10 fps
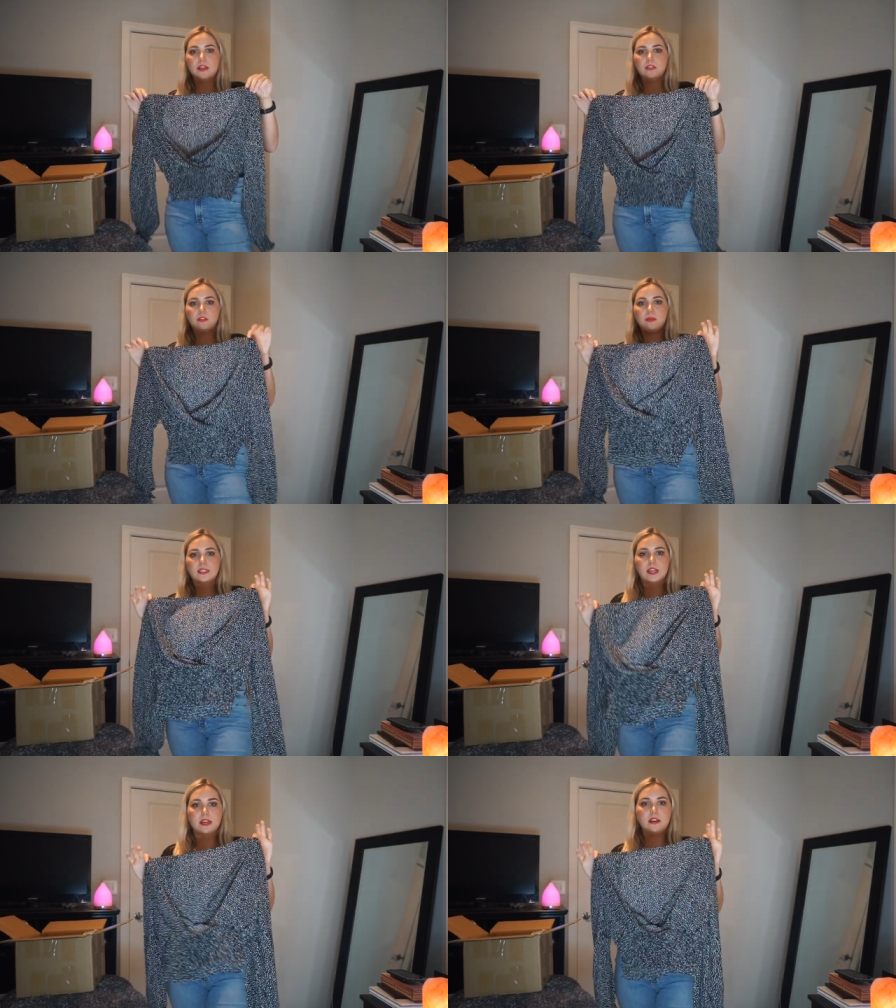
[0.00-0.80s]
So I'm
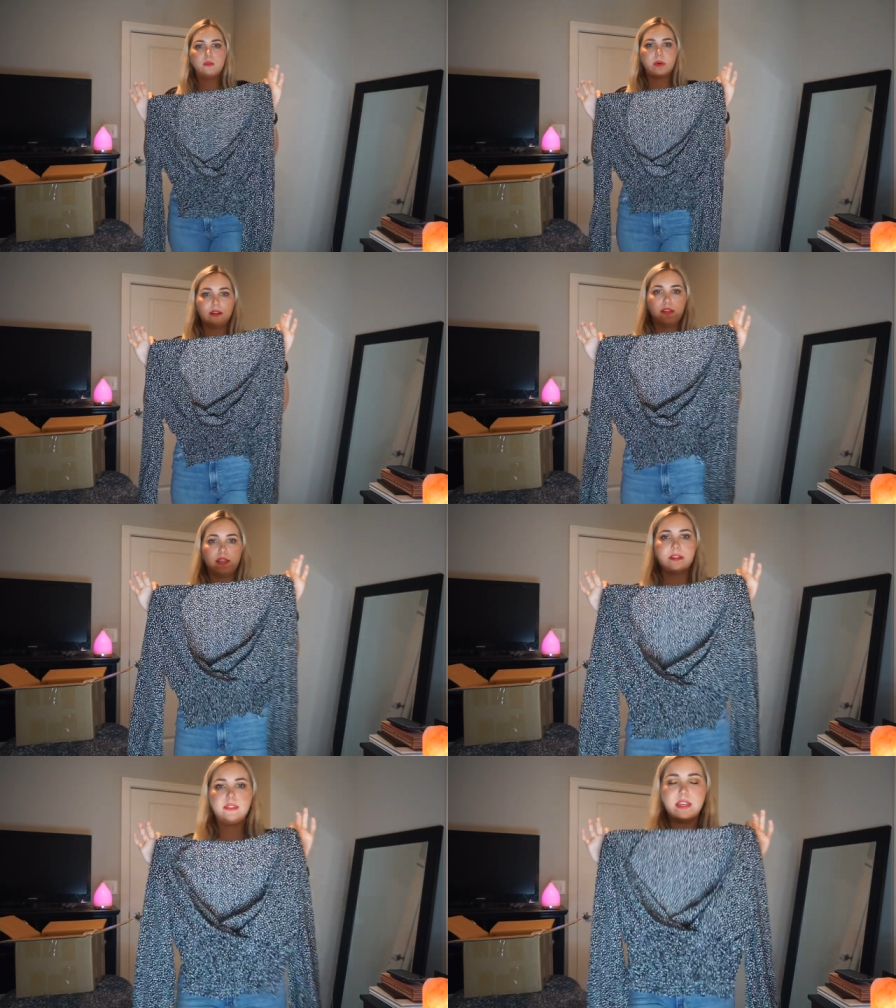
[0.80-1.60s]
excited to wear
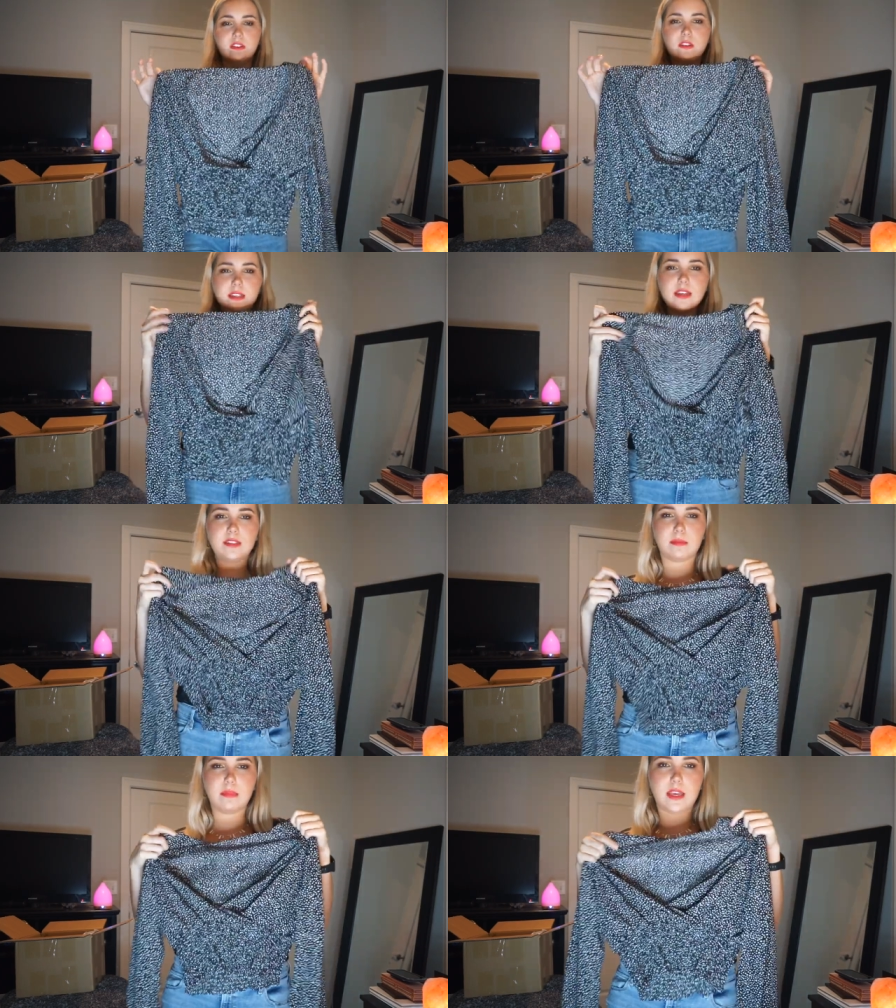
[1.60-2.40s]
this. It looks like
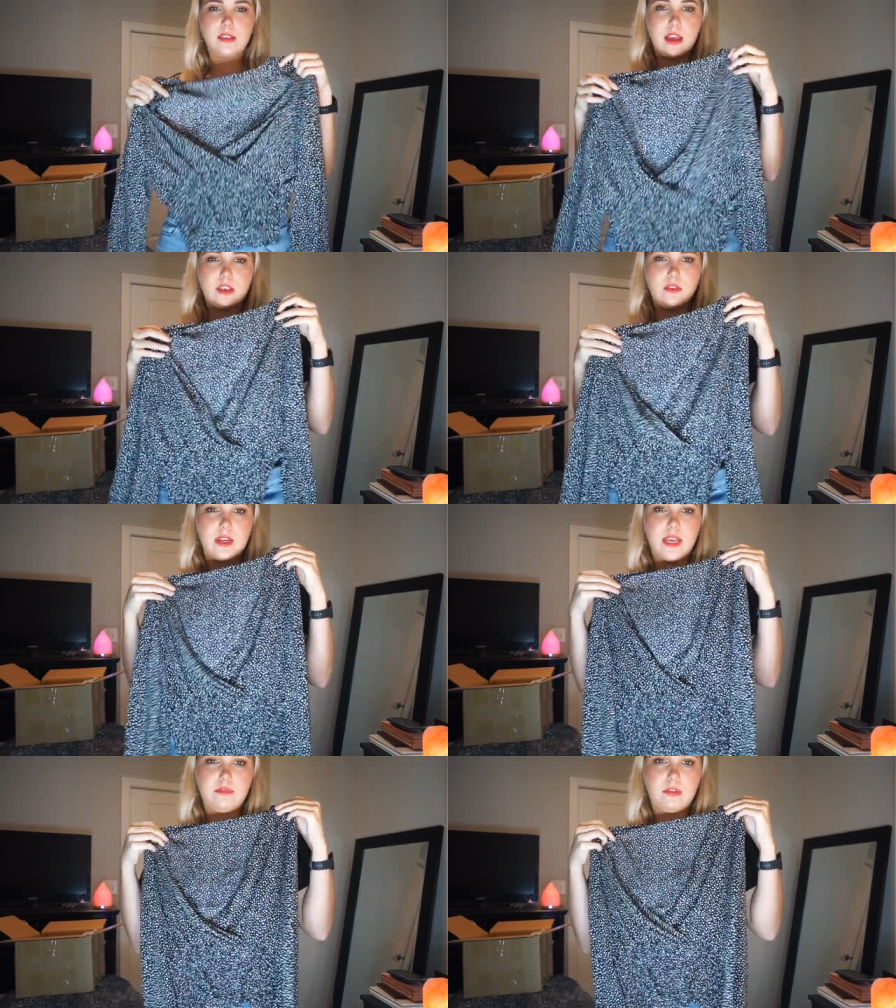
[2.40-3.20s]
something that you
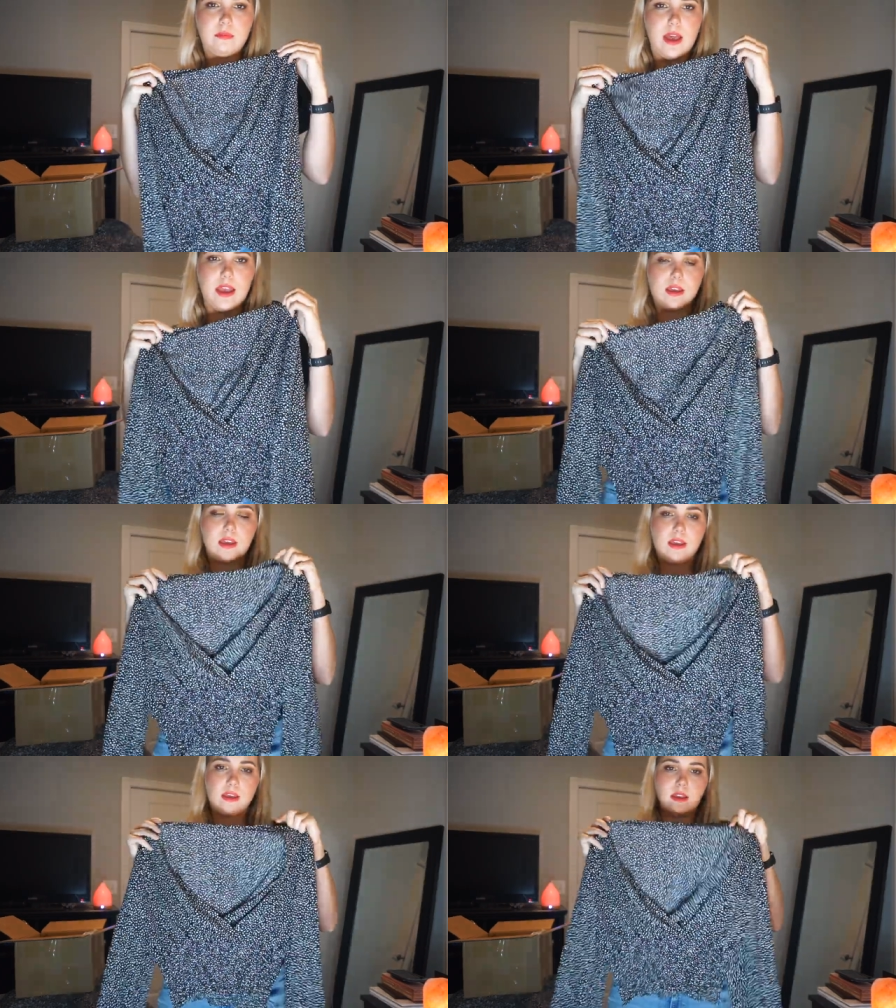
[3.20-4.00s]
would get from like
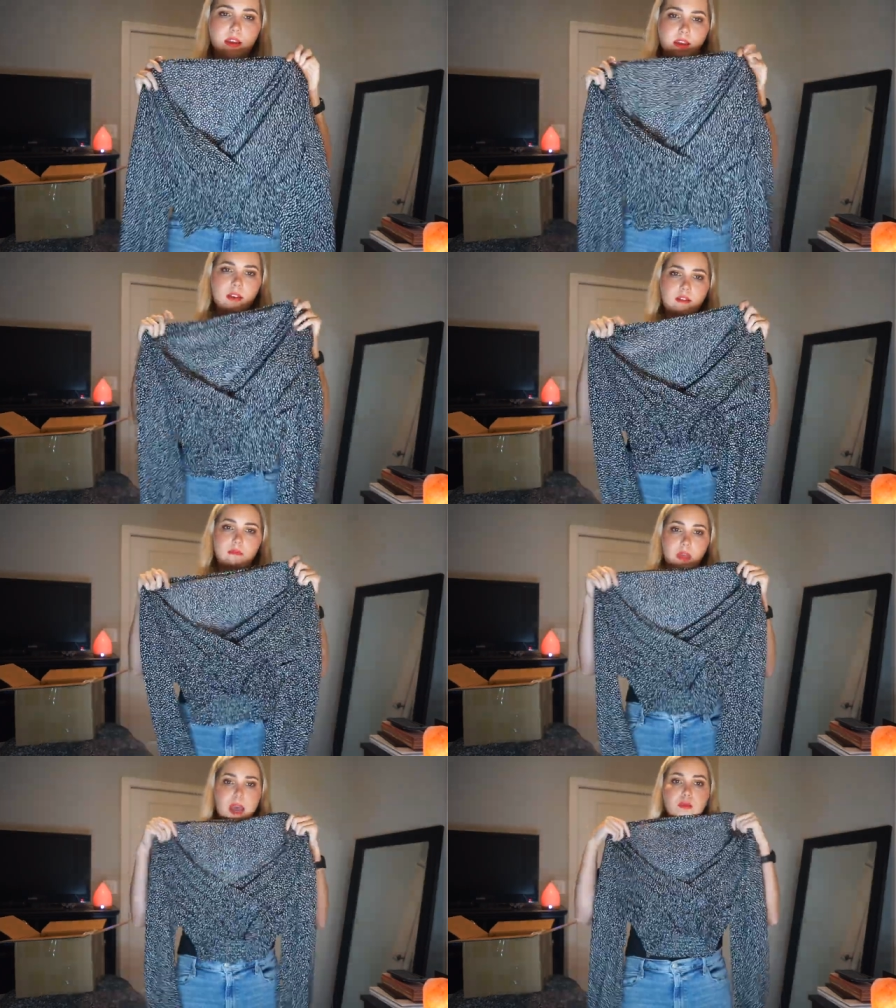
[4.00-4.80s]

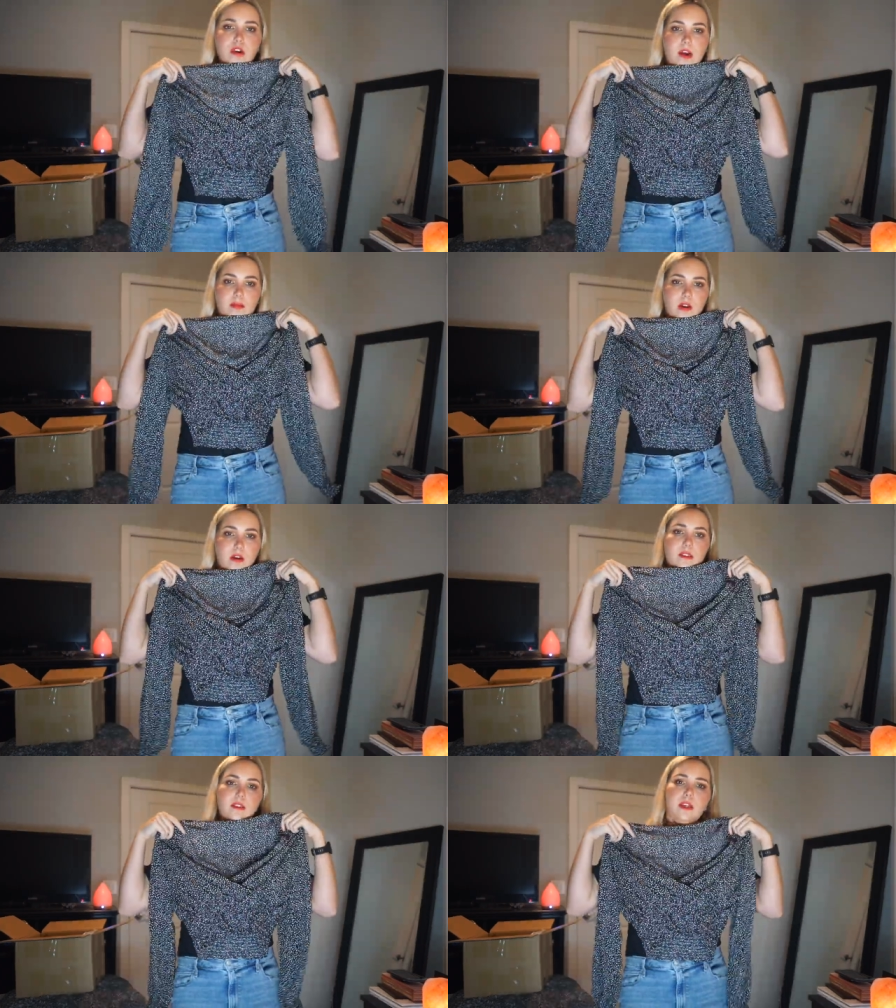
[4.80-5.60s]
Abercrombie,
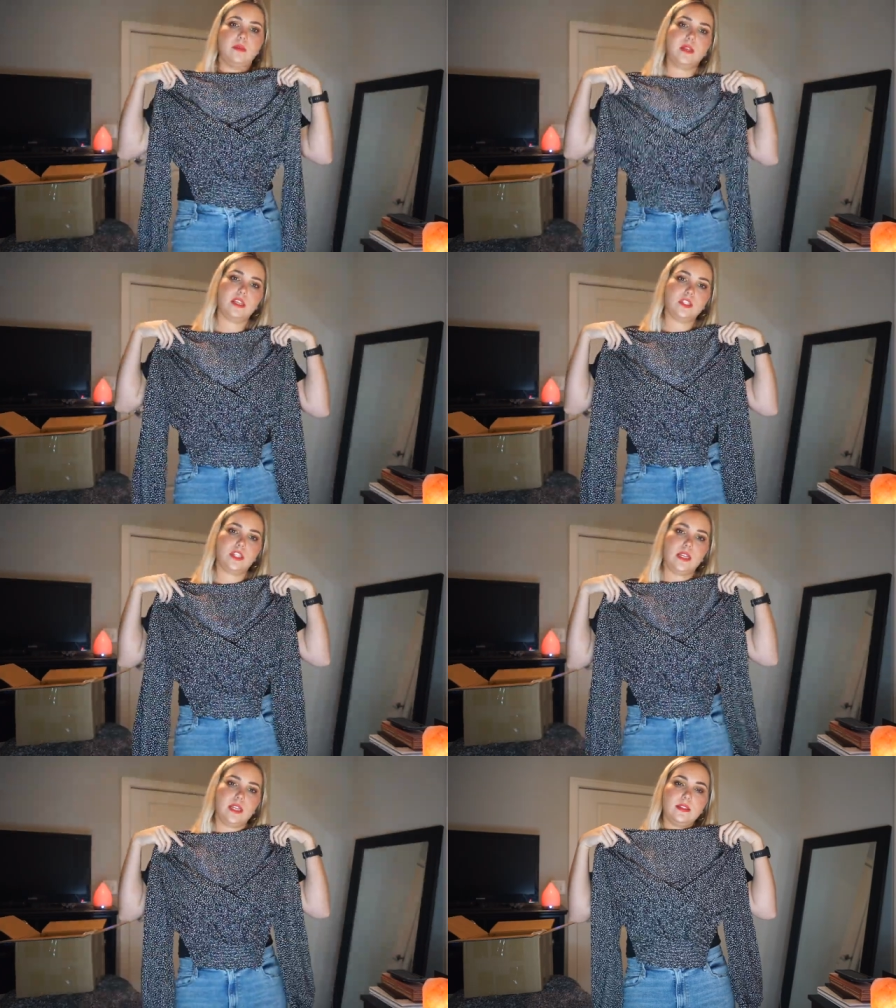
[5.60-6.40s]
honestly, with these
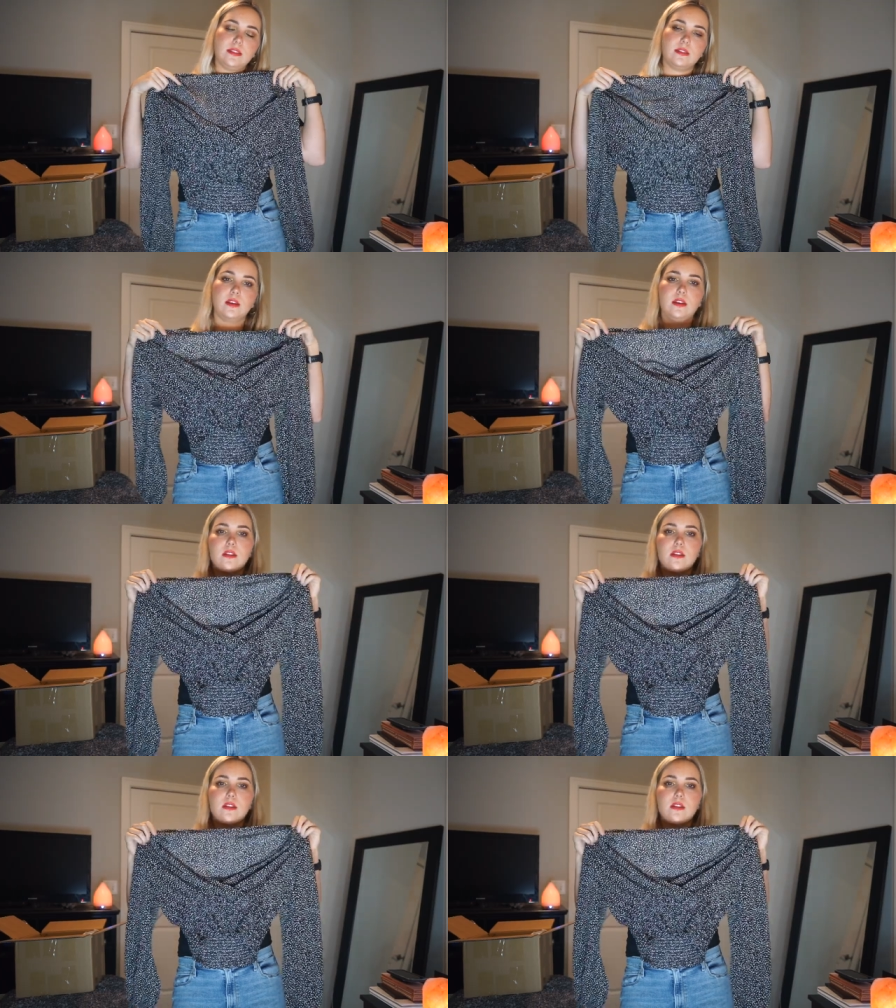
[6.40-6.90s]
jeans.